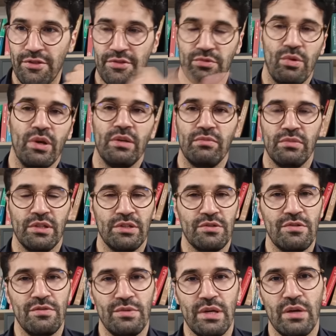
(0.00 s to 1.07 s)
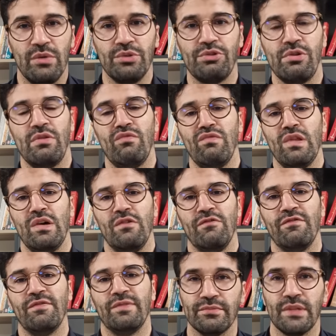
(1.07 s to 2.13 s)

throwing into the ocean of love